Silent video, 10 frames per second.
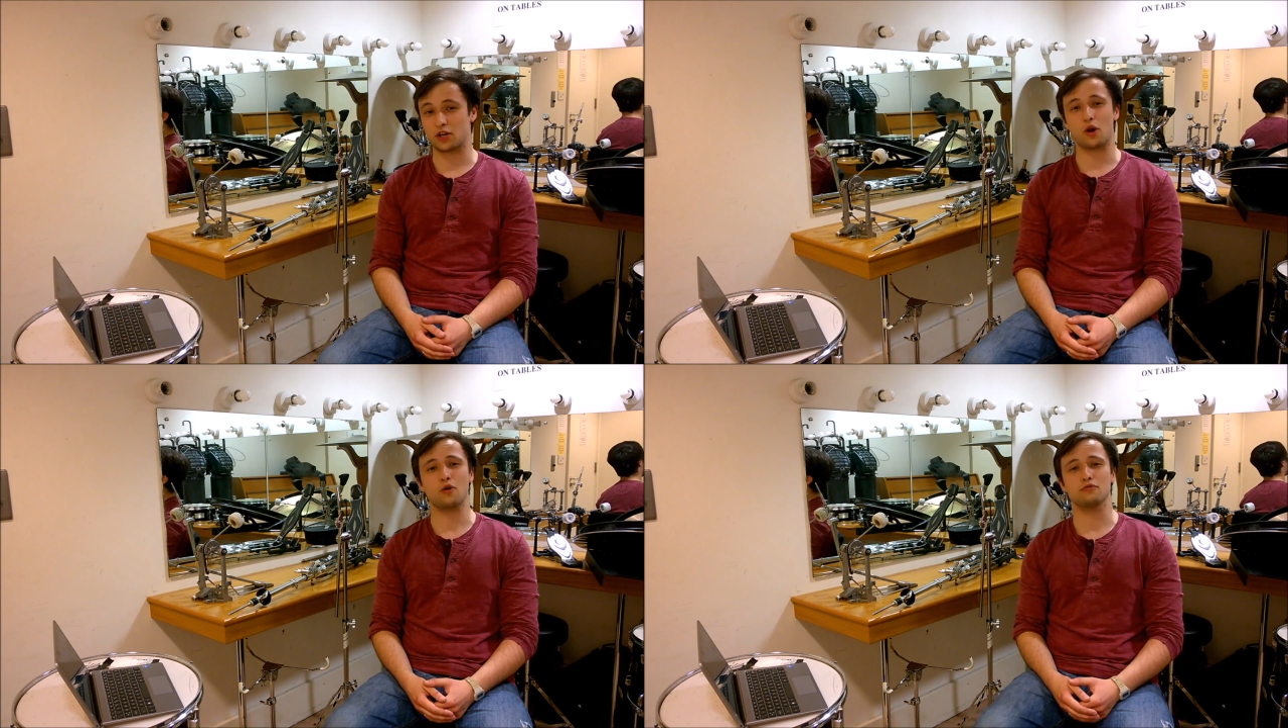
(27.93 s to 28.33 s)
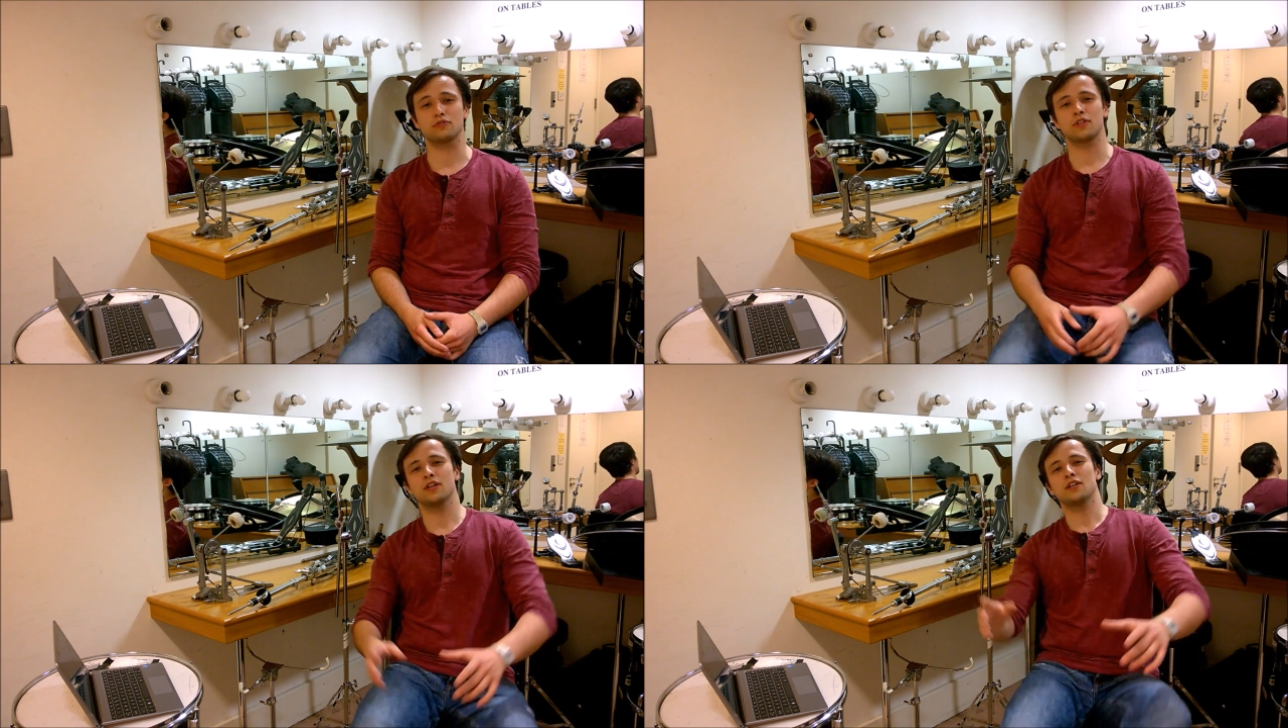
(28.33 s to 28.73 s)
the good
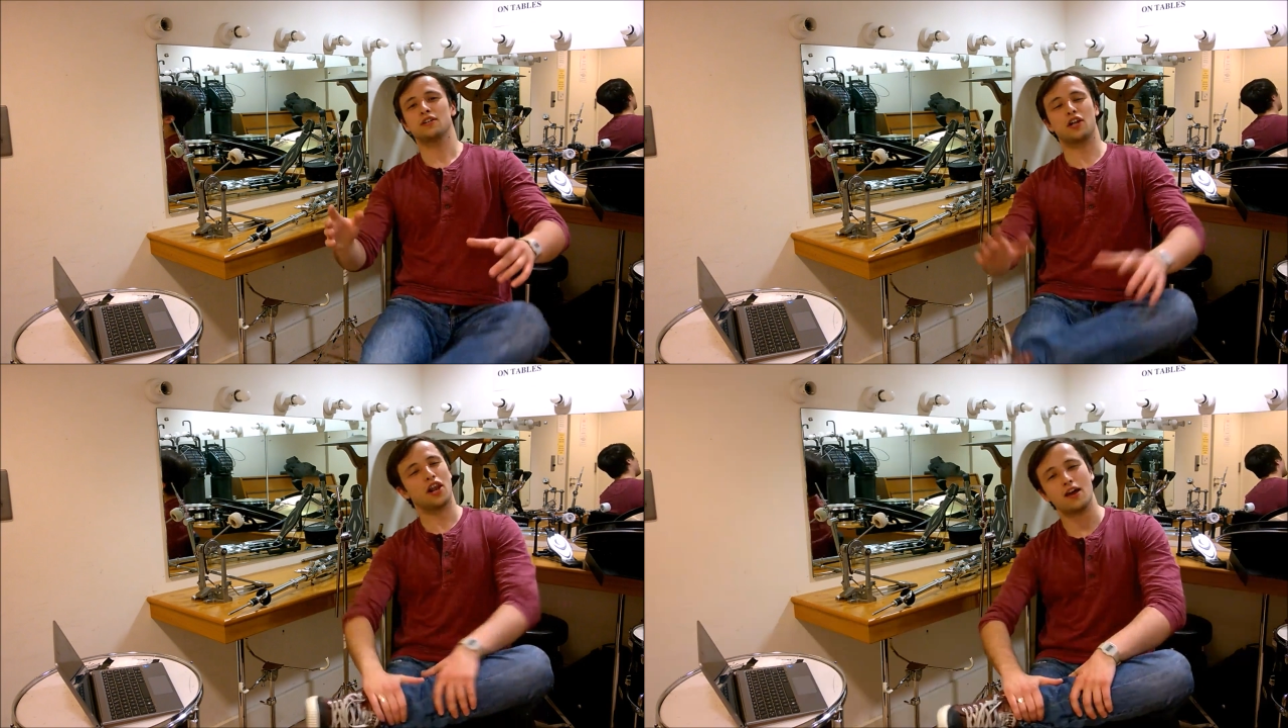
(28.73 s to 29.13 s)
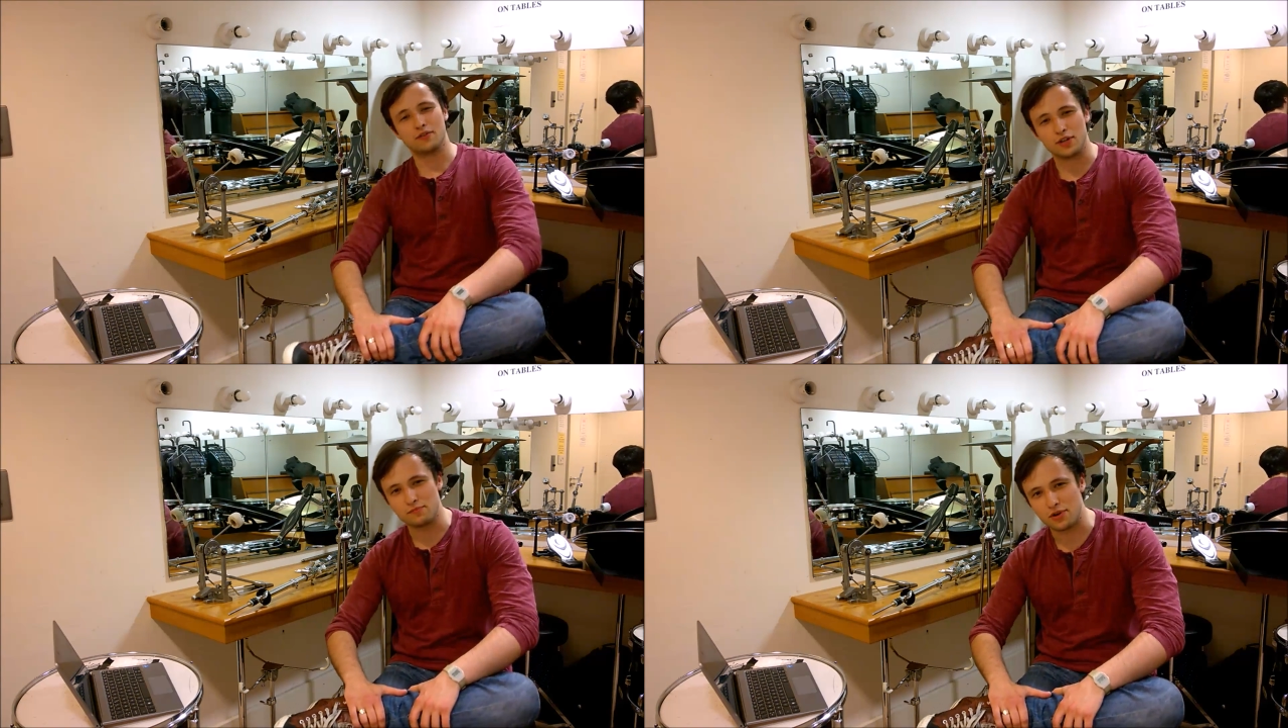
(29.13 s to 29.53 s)
old
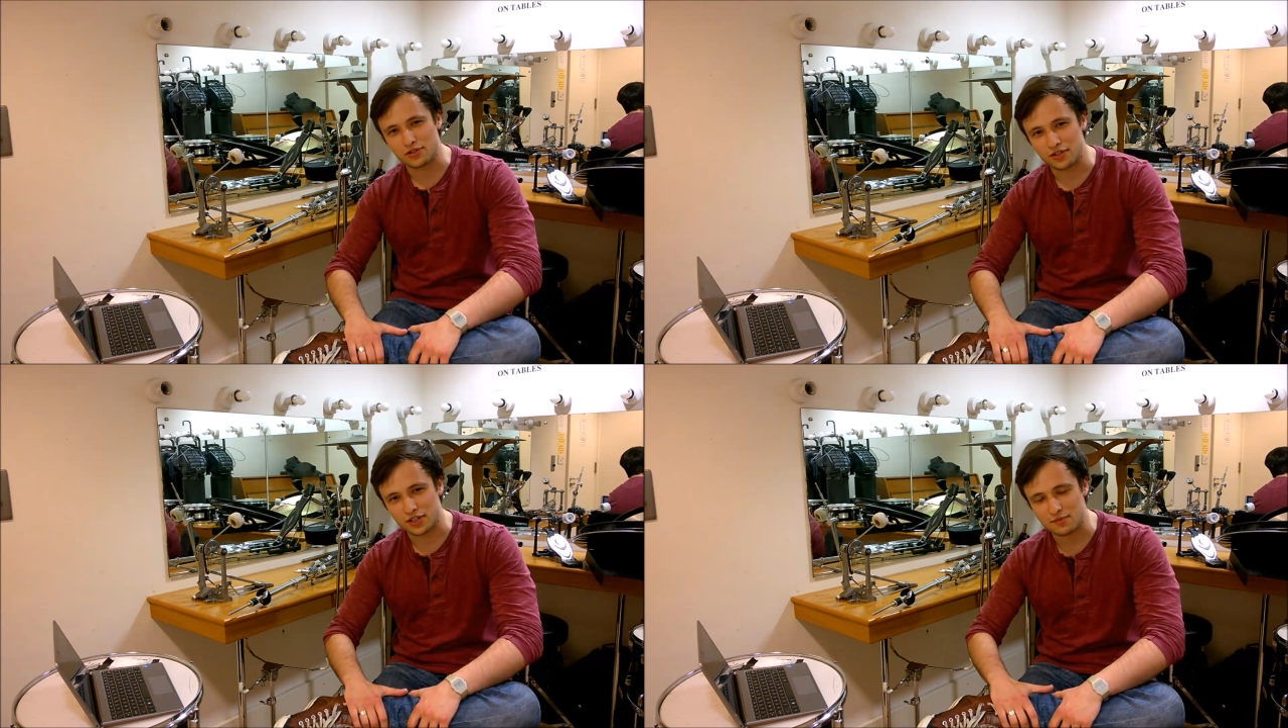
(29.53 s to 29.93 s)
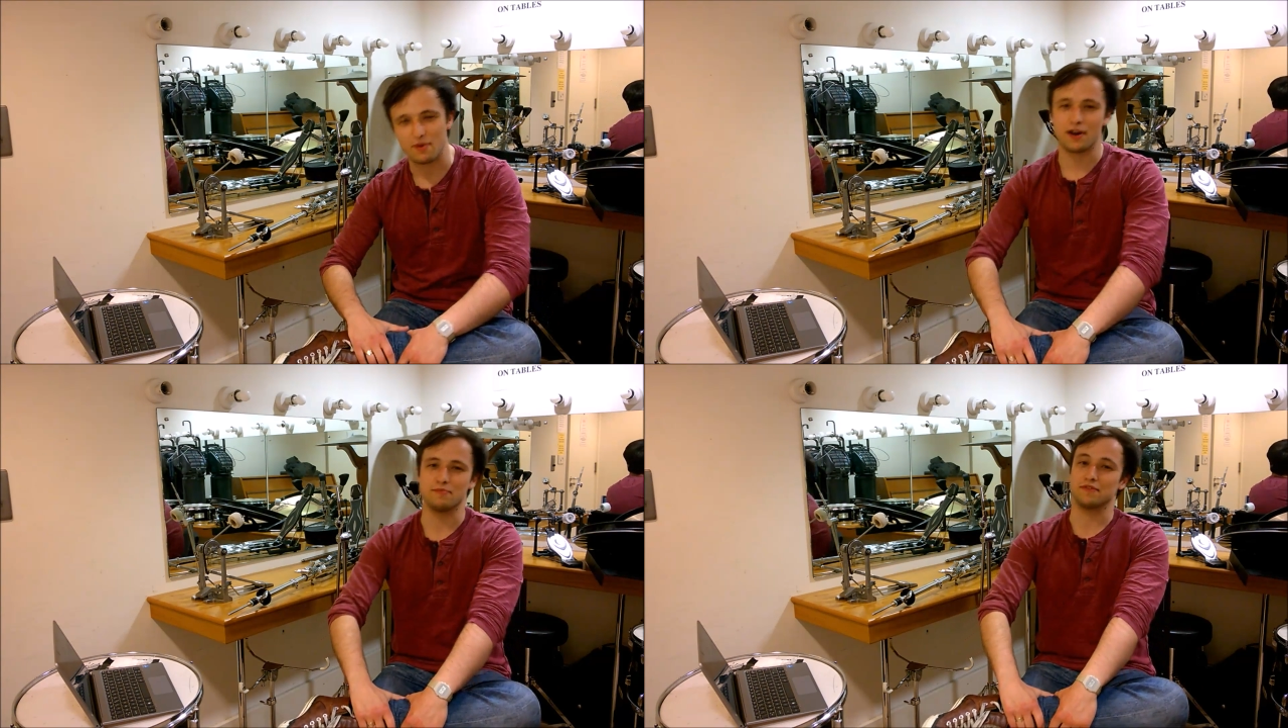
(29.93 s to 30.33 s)
cloud in a bottle
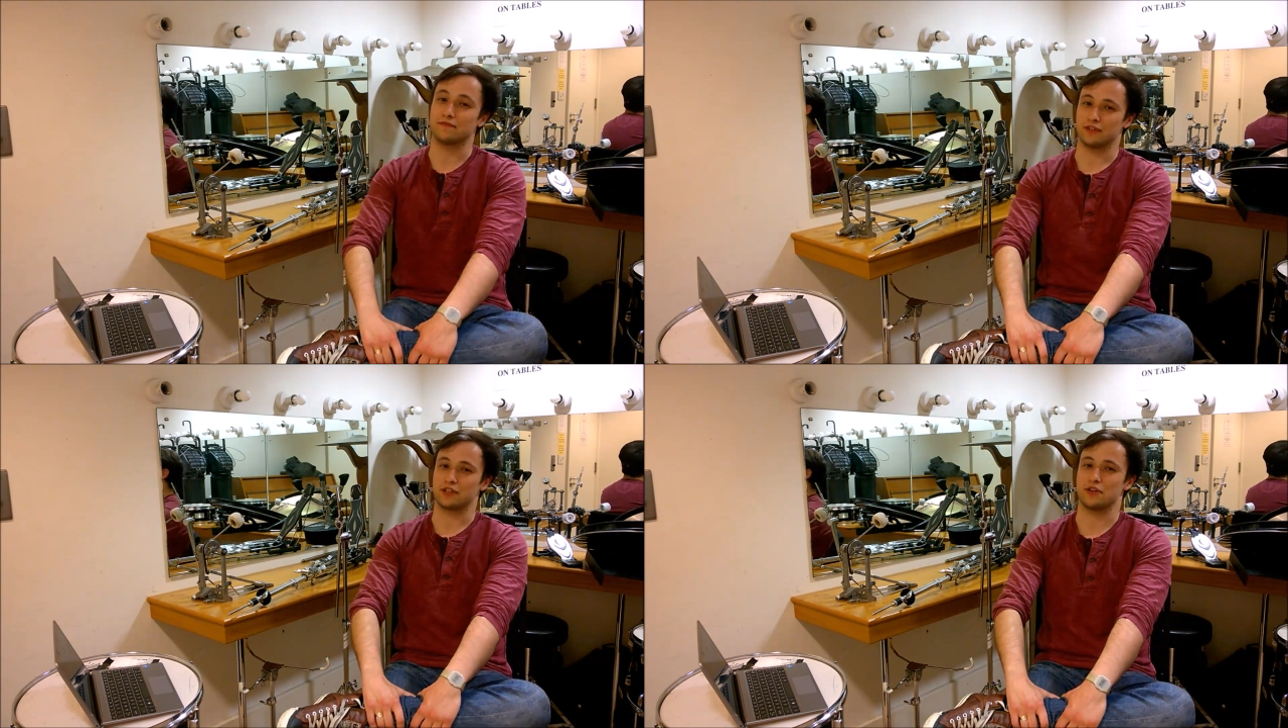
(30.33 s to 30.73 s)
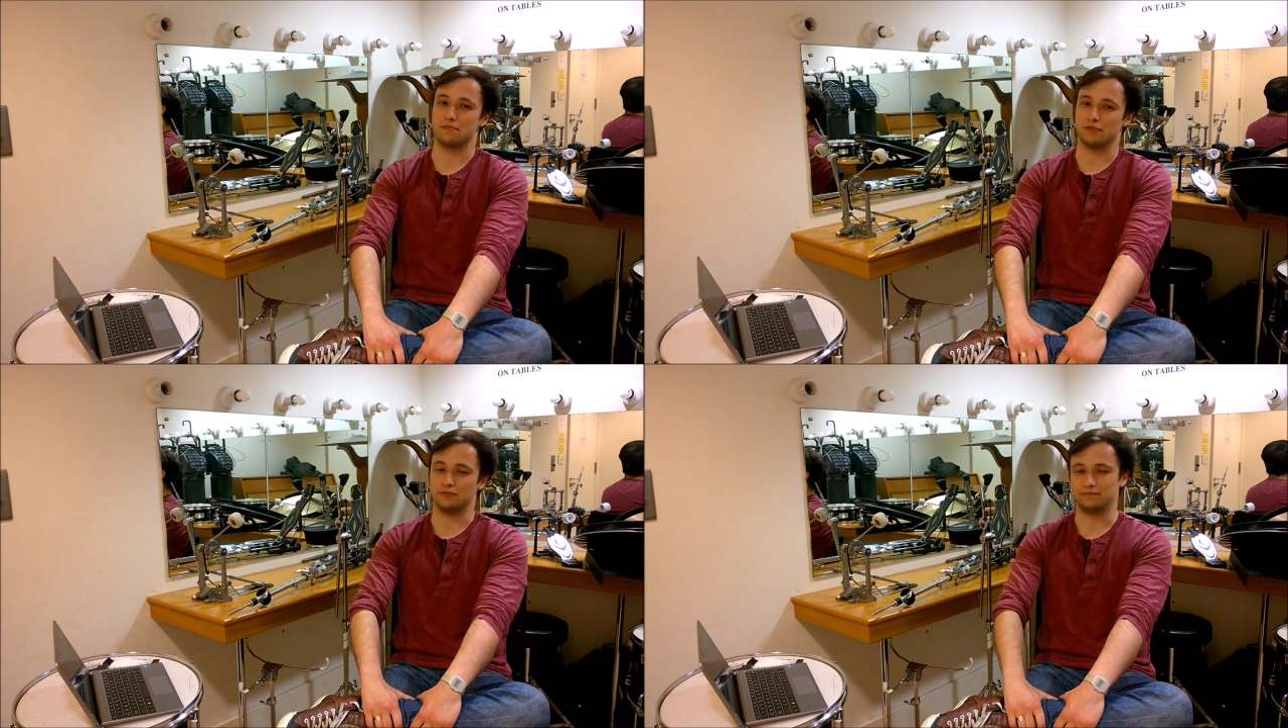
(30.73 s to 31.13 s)
experiment, for
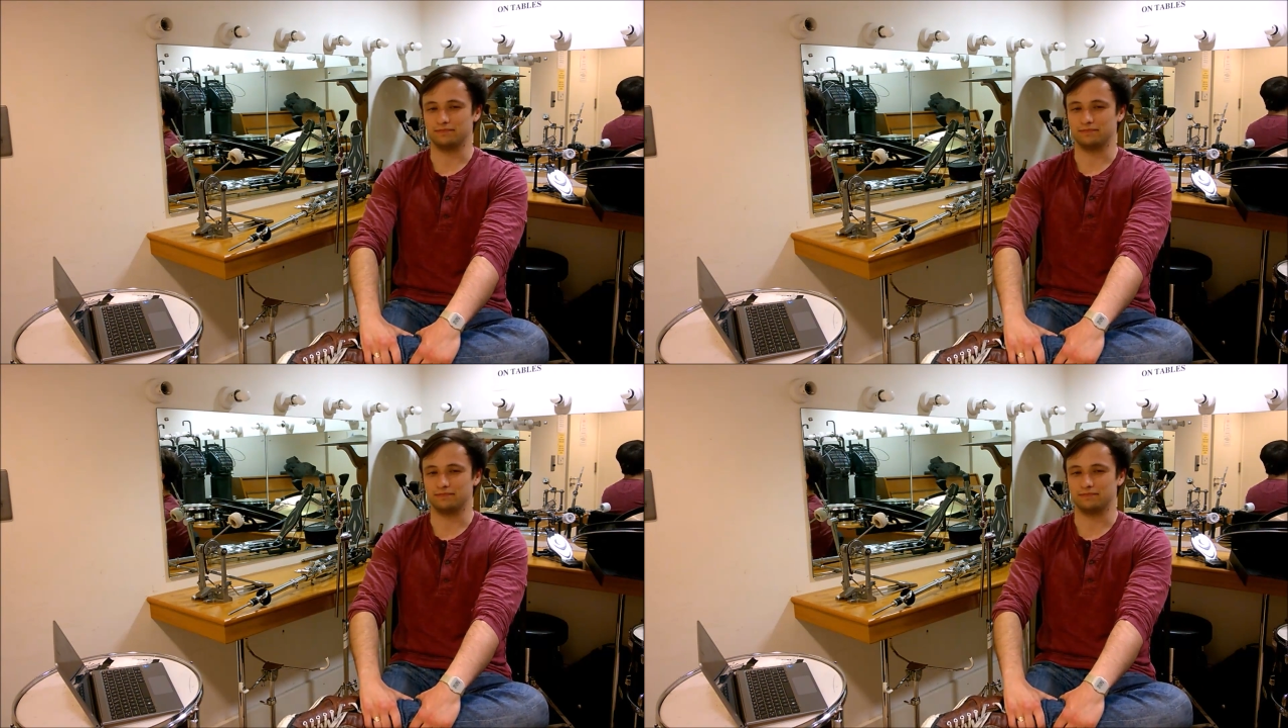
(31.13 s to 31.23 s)
example.